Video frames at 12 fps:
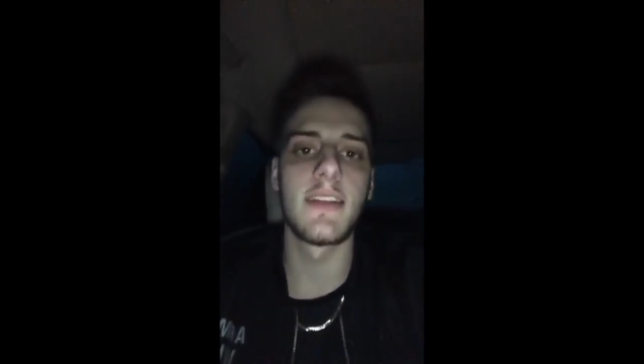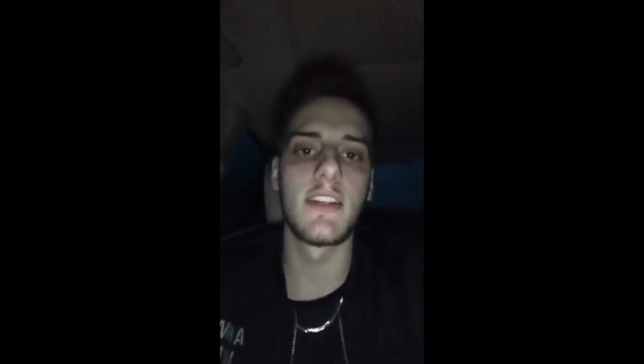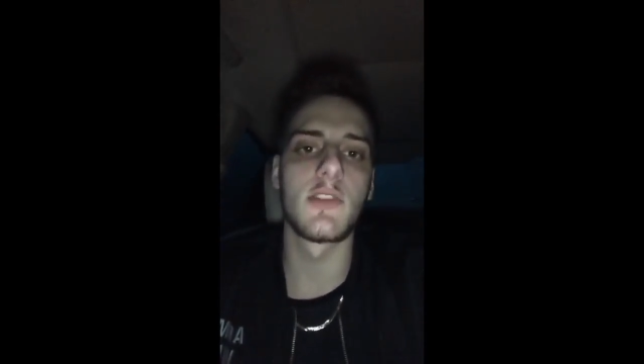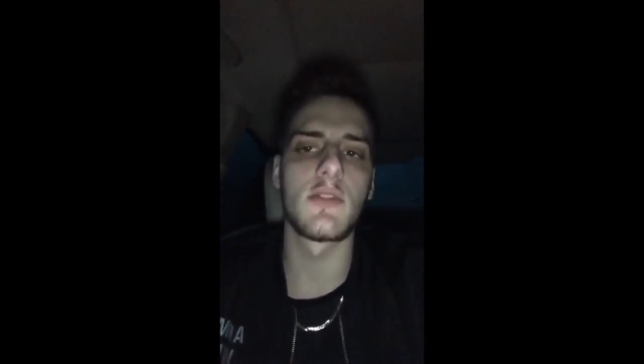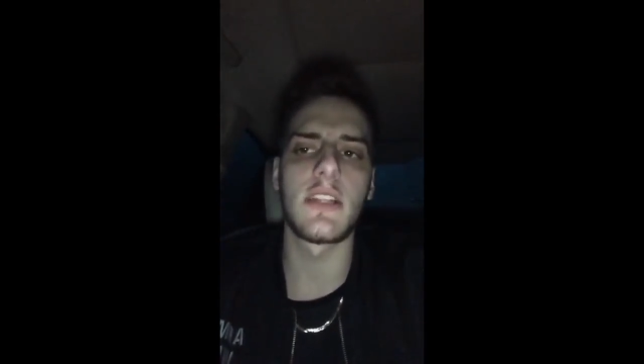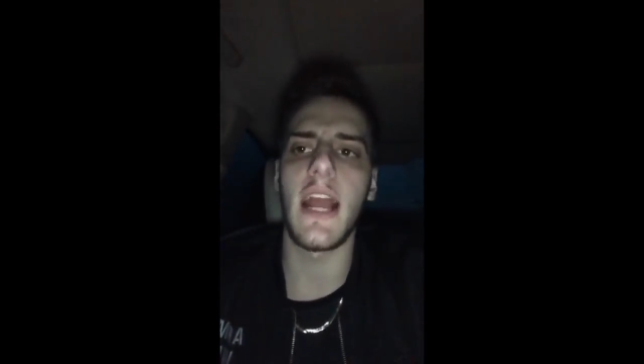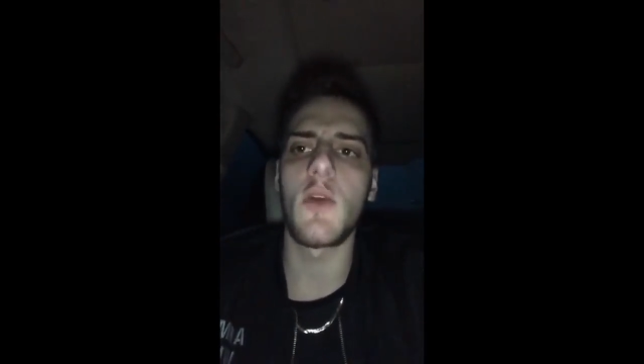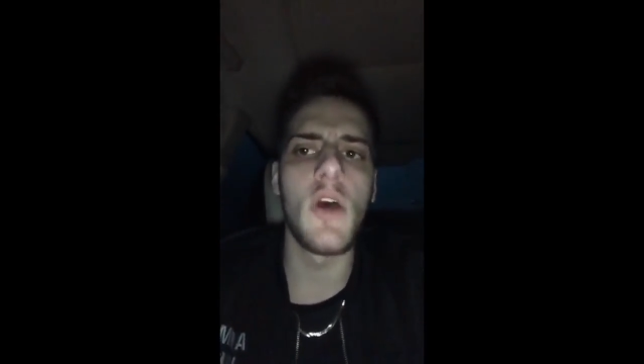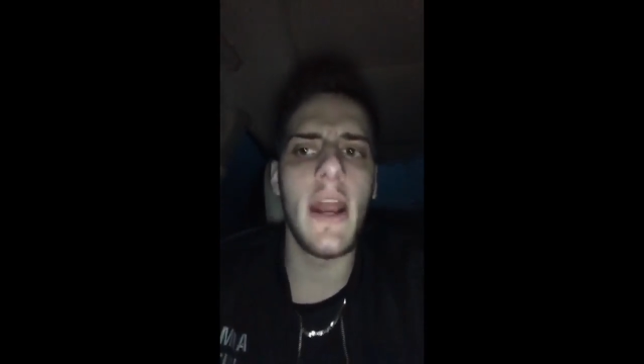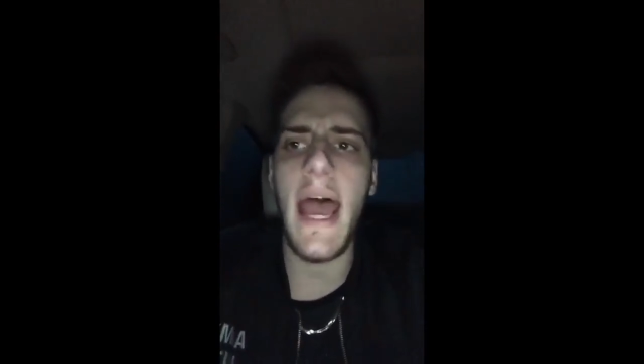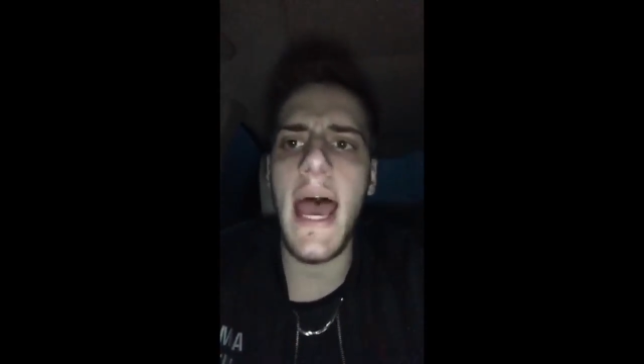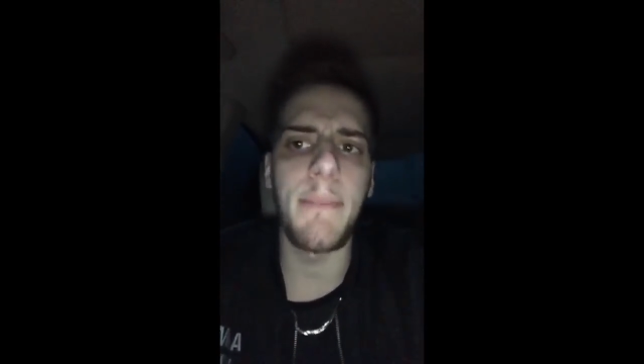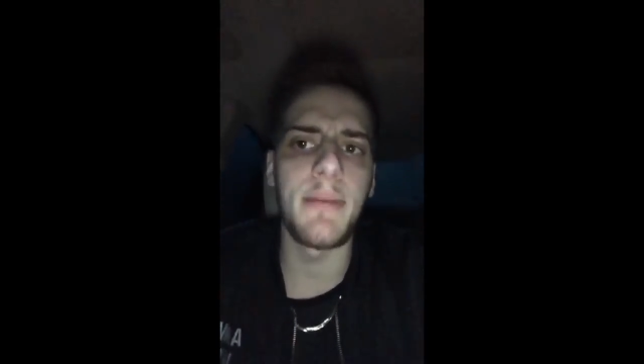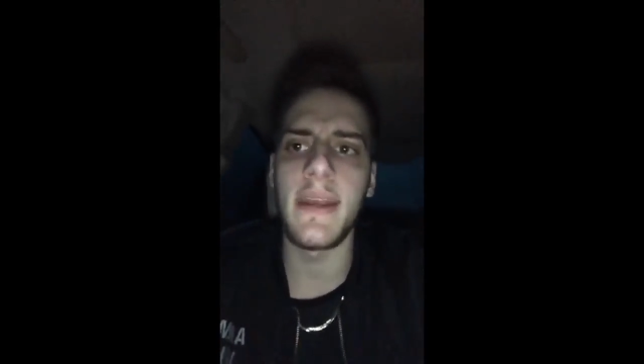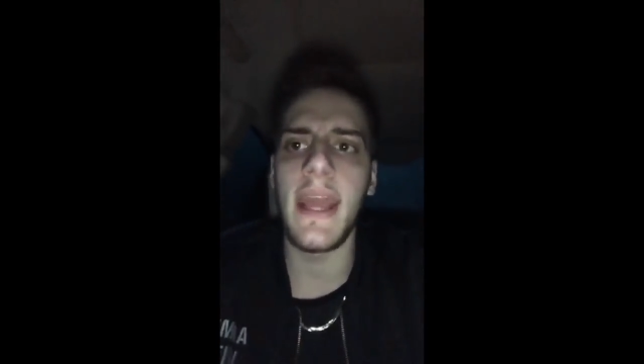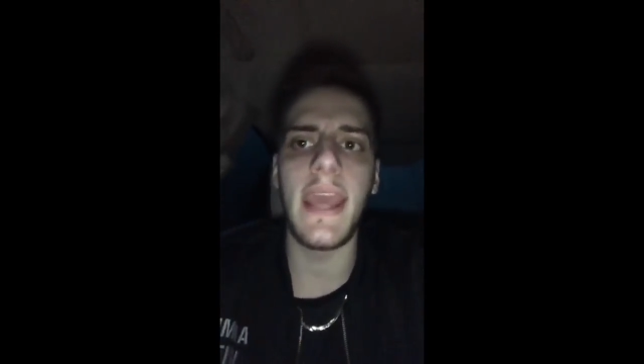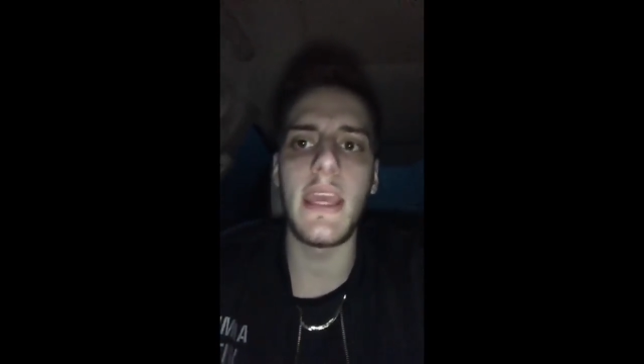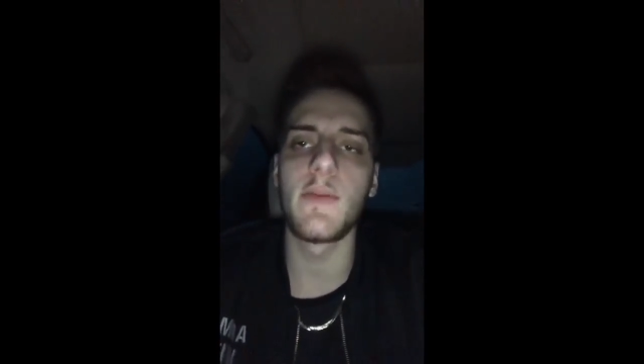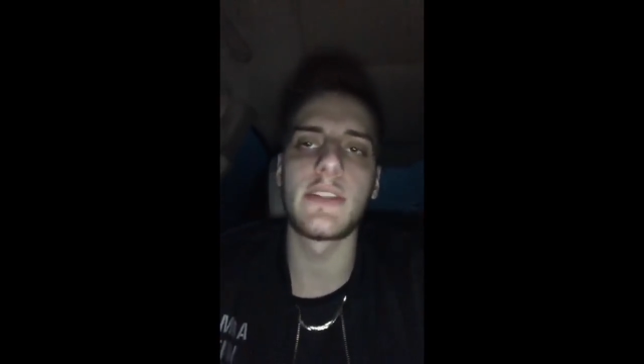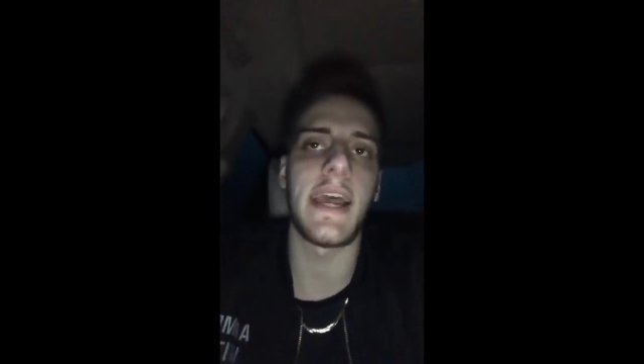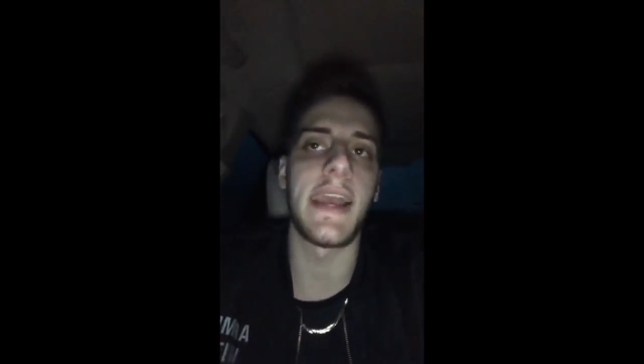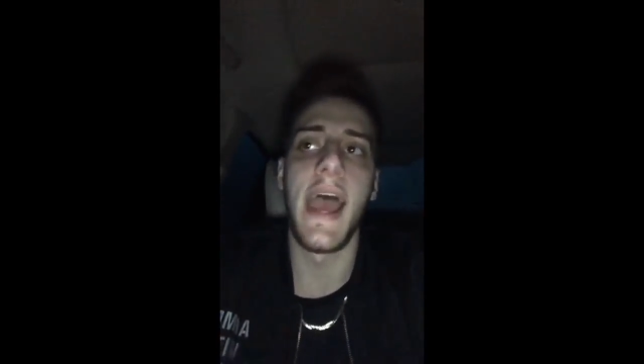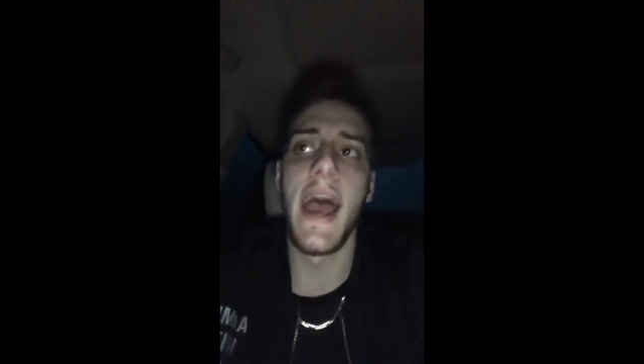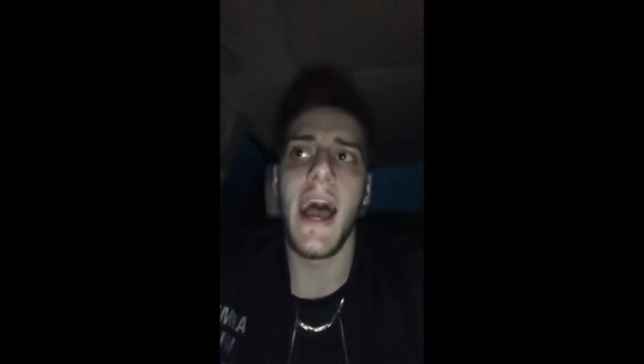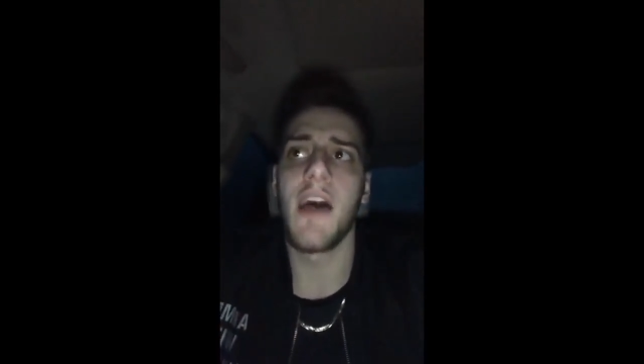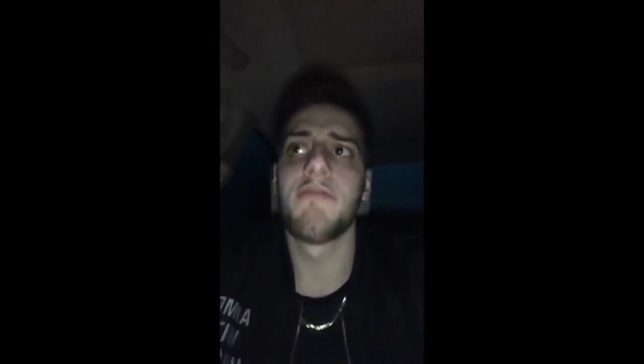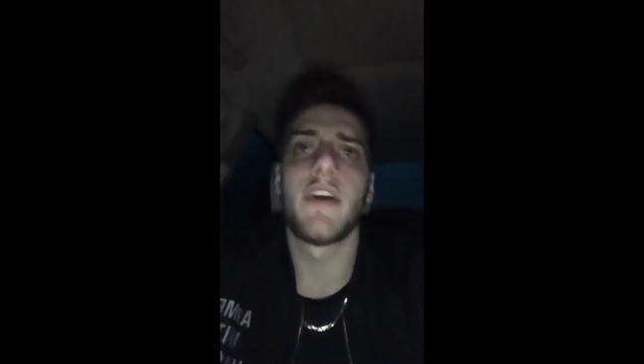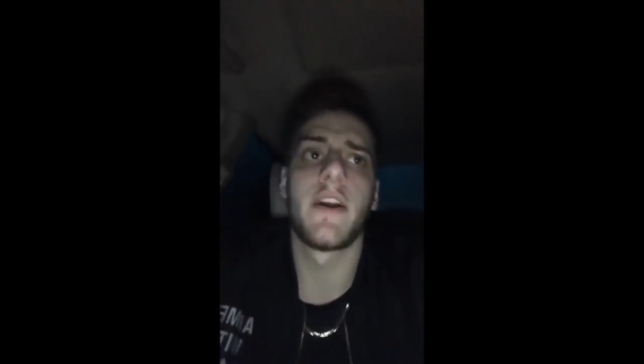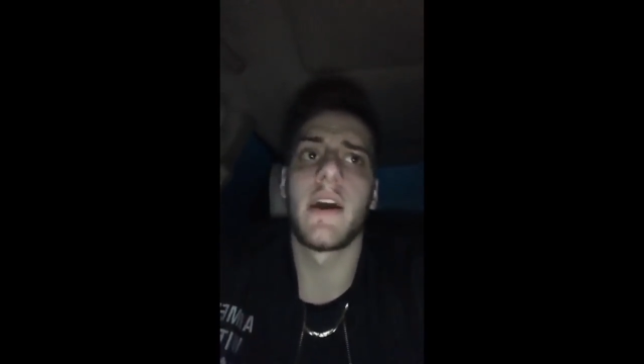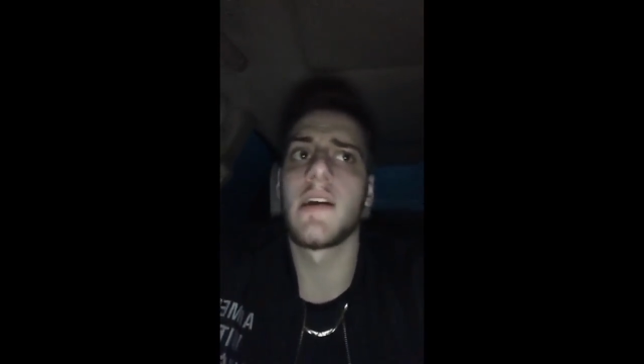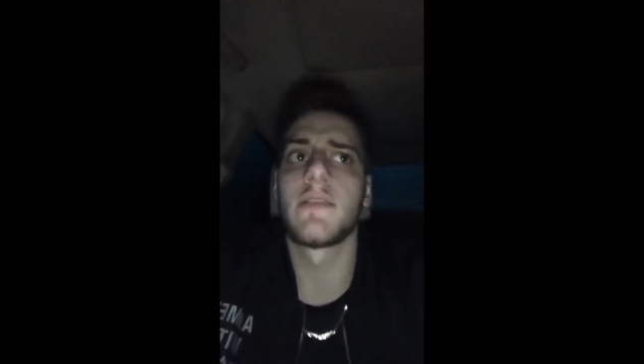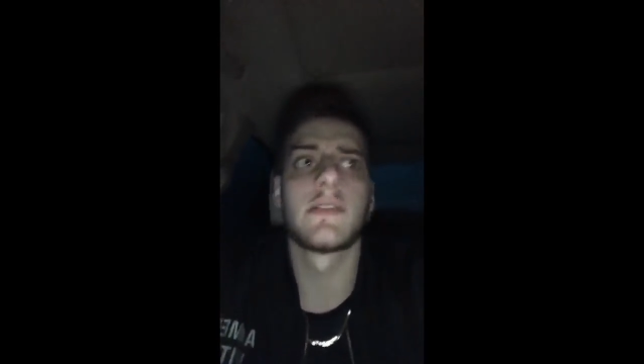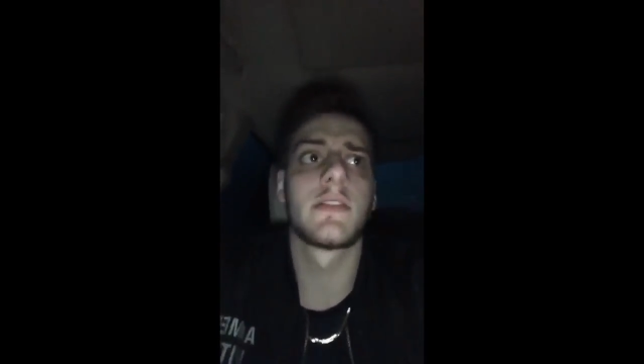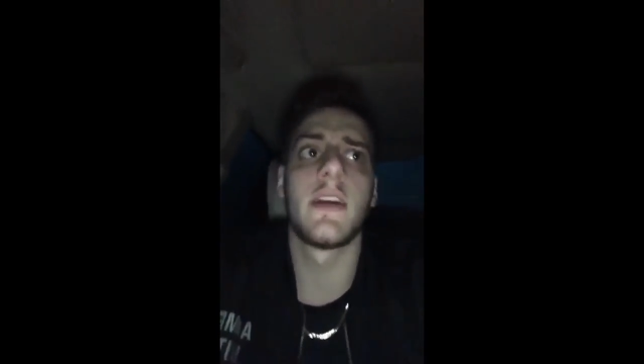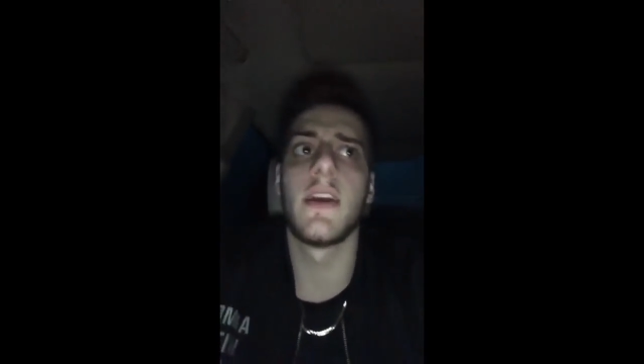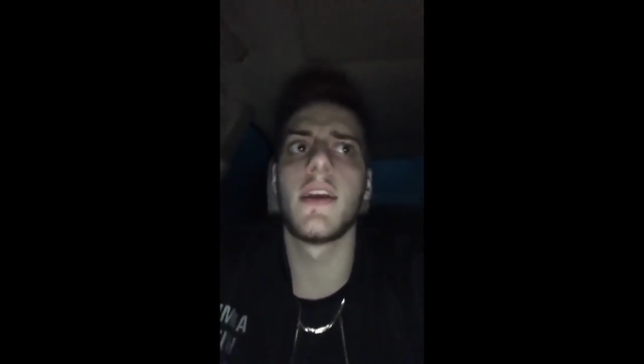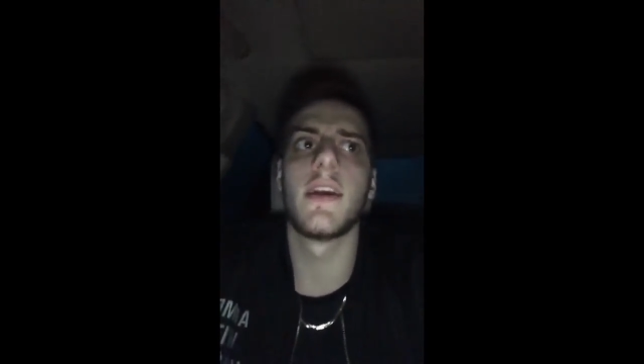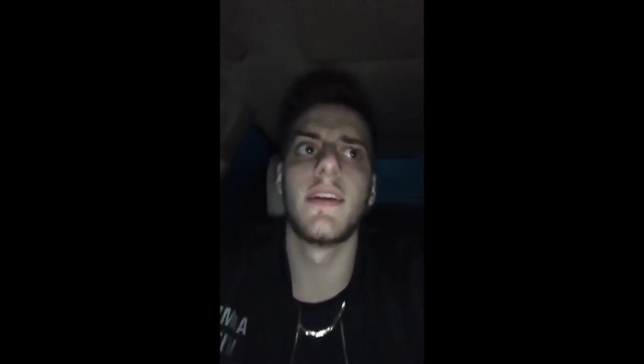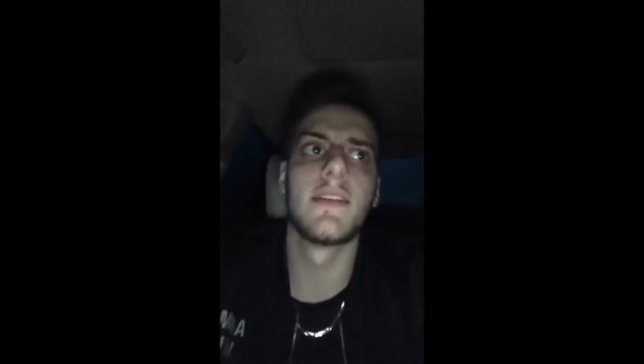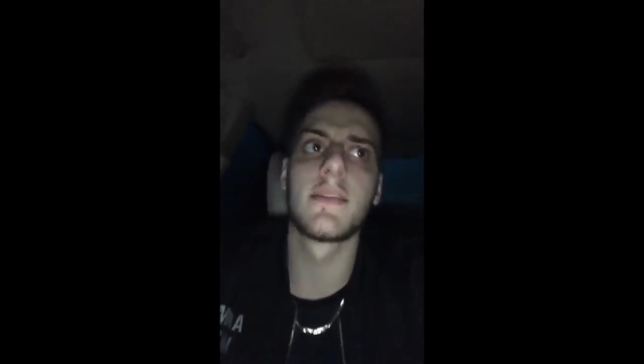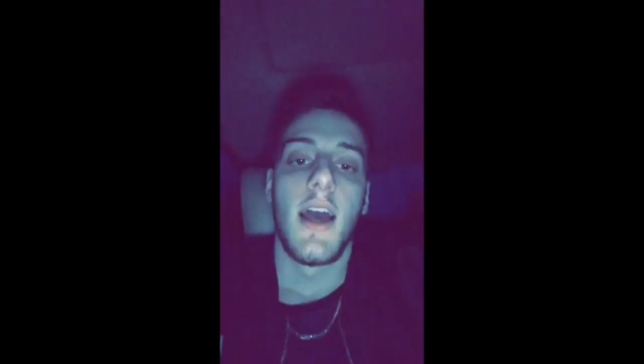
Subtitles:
Teachers was like, what happened, Nate? He was like, I fell down the stairs.